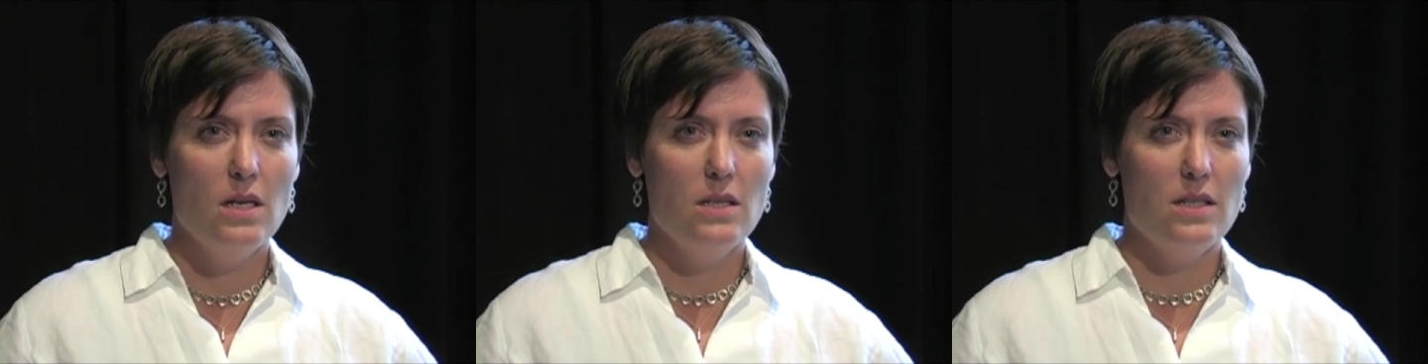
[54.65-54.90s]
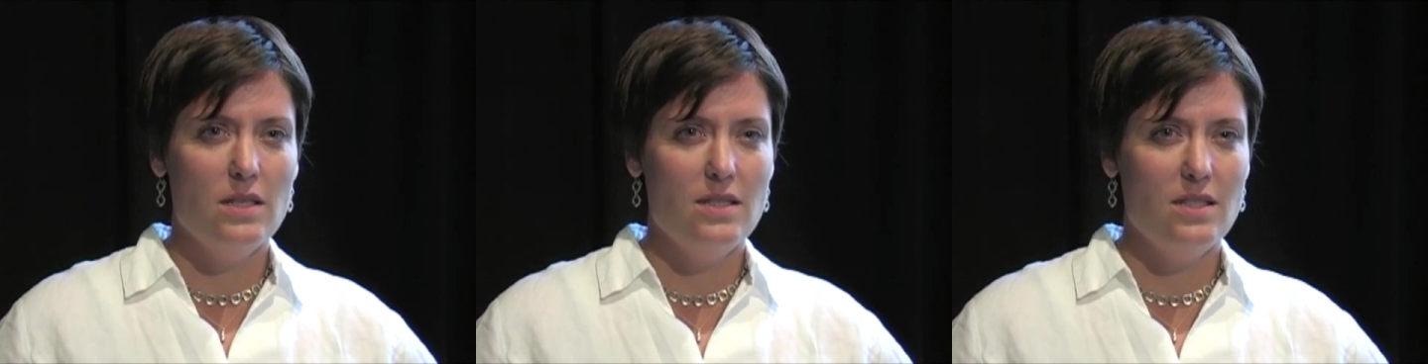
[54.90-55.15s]

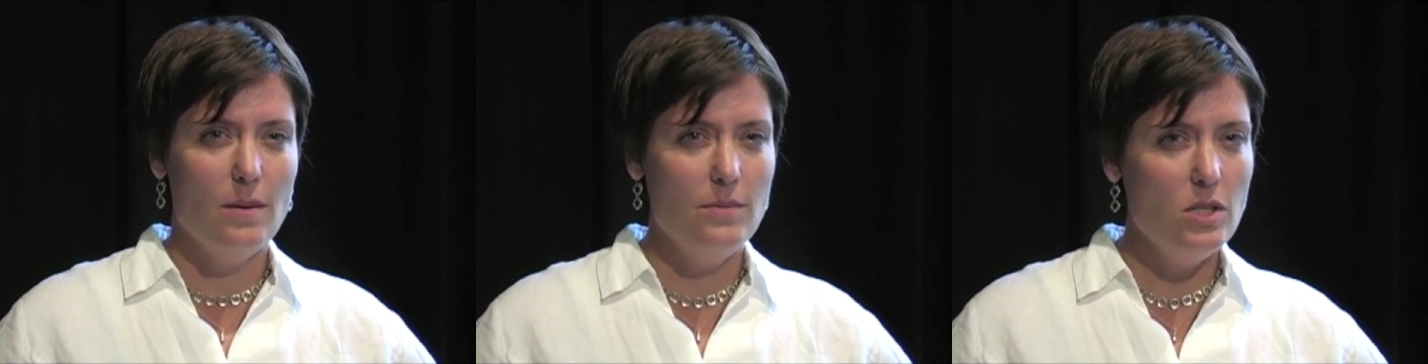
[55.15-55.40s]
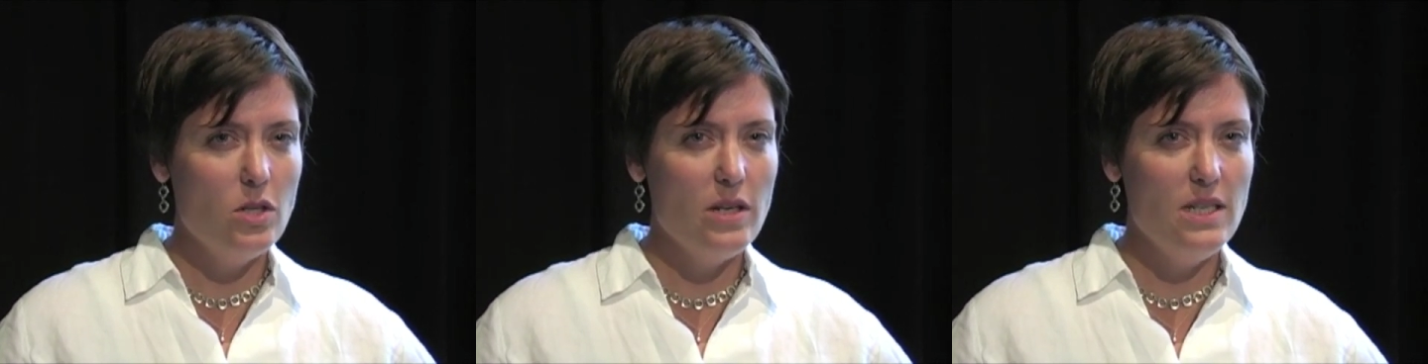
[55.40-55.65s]
to
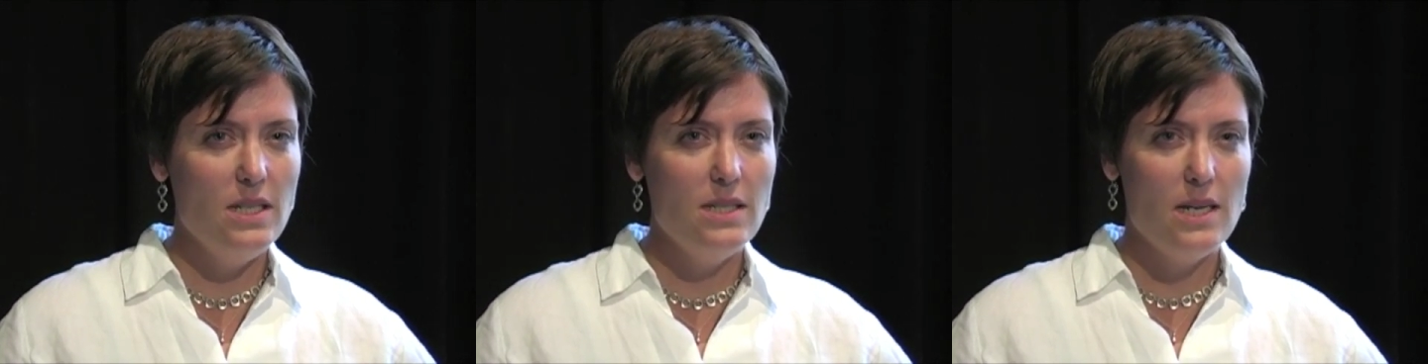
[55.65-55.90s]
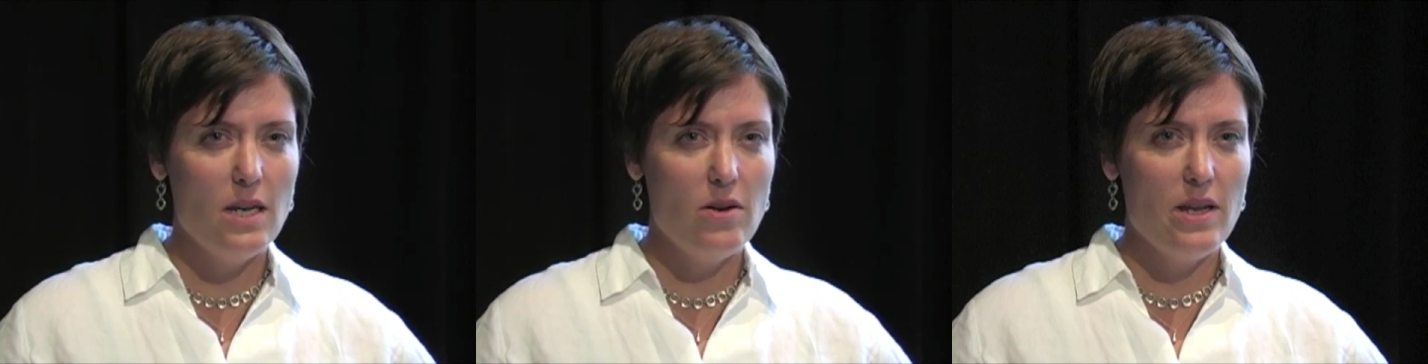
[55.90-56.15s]
some degree
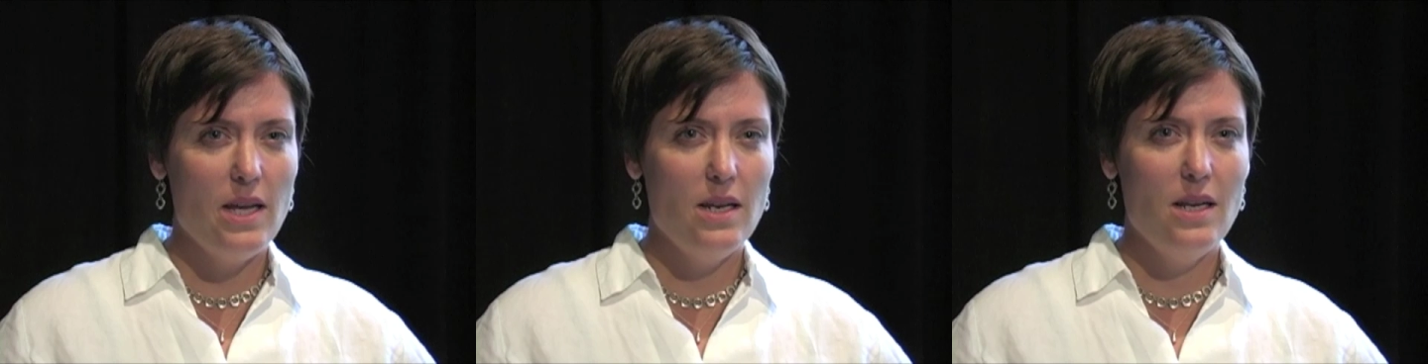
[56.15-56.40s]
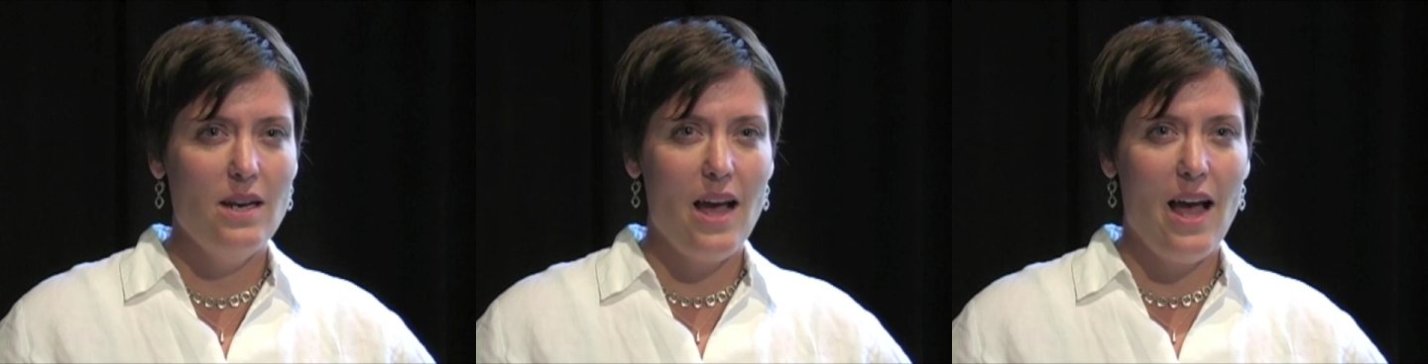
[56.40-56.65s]

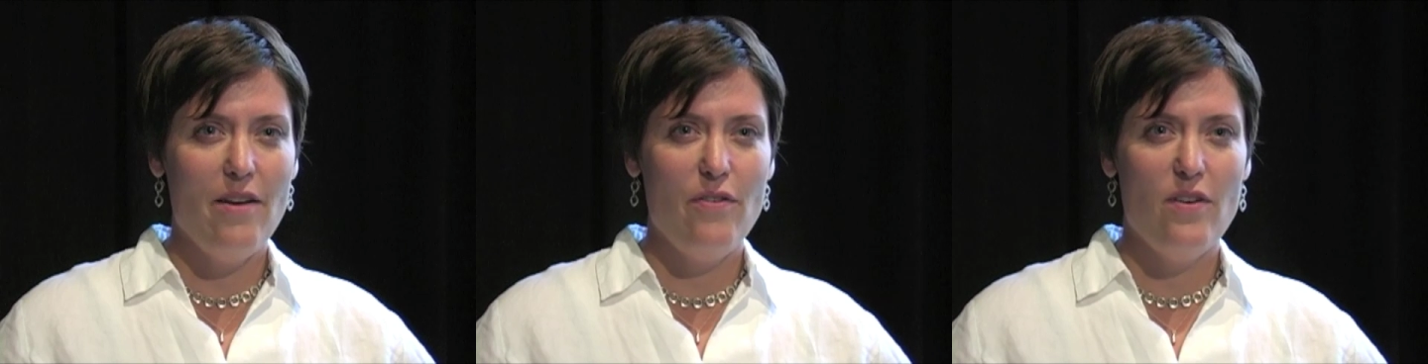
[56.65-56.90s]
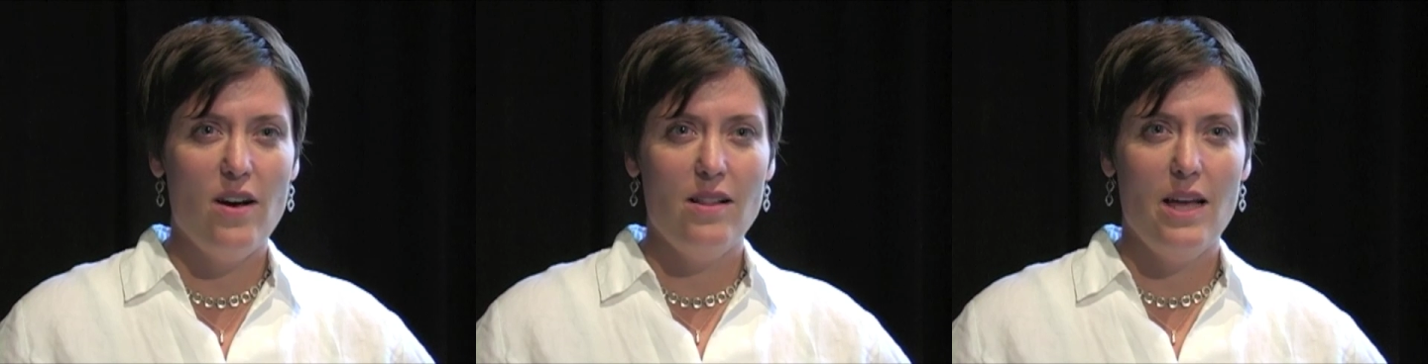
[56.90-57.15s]
desegregated, I
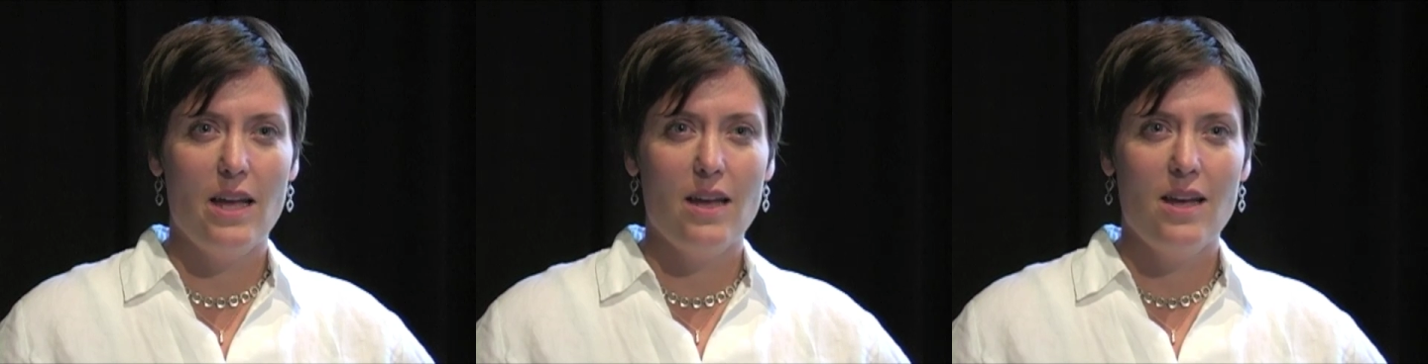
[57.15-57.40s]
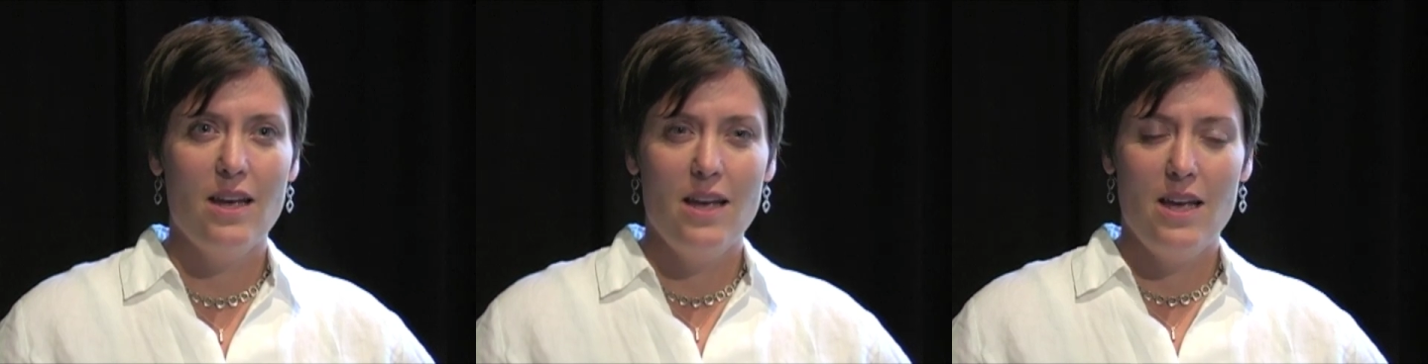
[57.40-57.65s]
felt like